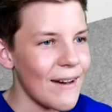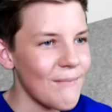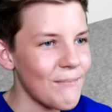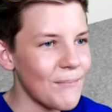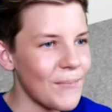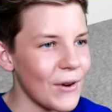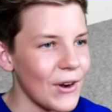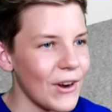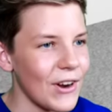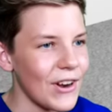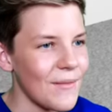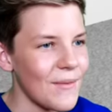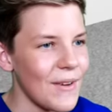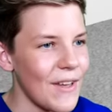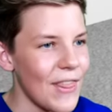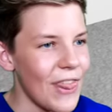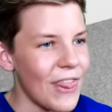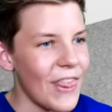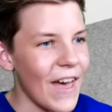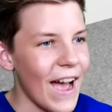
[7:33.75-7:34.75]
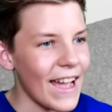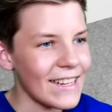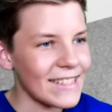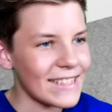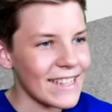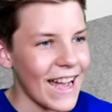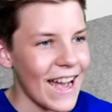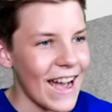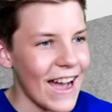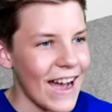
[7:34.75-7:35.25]
And boom, that
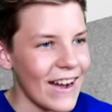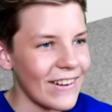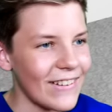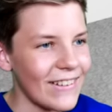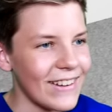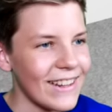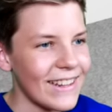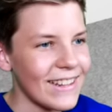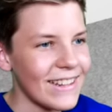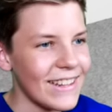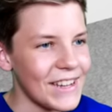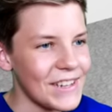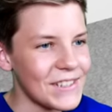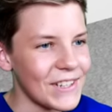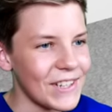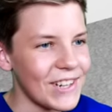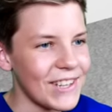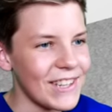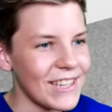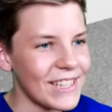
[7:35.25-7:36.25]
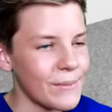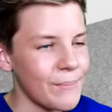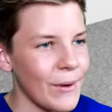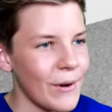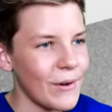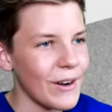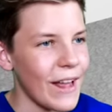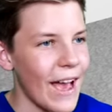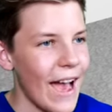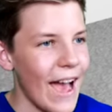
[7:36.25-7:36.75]
is how you do this
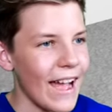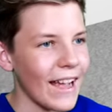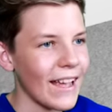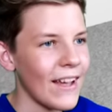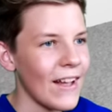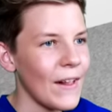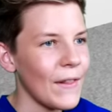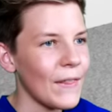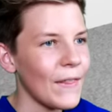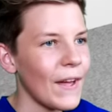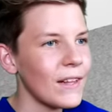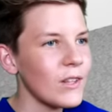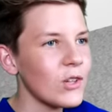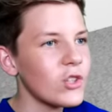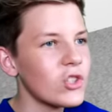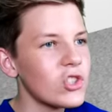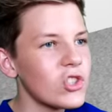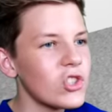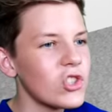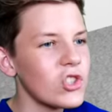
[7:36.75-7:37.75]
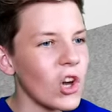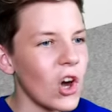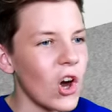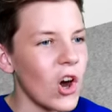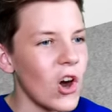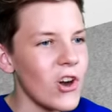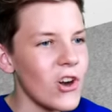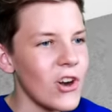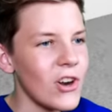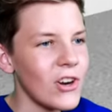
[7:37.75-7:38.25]
build hack. That looks
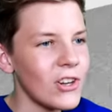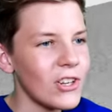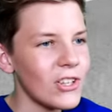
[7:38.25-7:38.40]
so,